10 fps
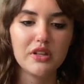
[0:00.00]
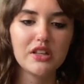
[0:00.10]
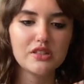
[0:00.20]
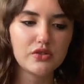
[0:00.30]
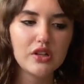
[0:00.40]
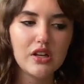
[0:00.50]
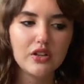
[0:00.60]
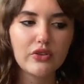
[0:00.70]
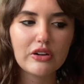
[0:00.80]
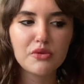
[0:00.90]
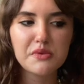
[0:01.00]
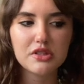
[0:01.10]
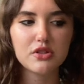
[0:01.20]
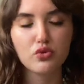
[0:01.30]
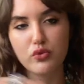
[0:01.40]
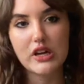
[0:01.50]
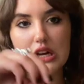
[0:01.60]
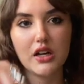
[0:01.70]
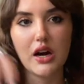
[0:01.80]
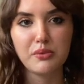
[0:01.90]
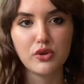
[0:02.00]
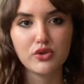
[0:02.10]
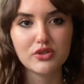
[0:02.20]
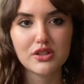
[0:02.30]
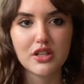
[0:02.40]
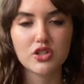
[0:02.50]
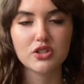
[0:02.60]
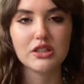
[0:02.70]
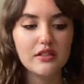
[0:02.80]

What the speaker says: The friend group is three couples, essentially.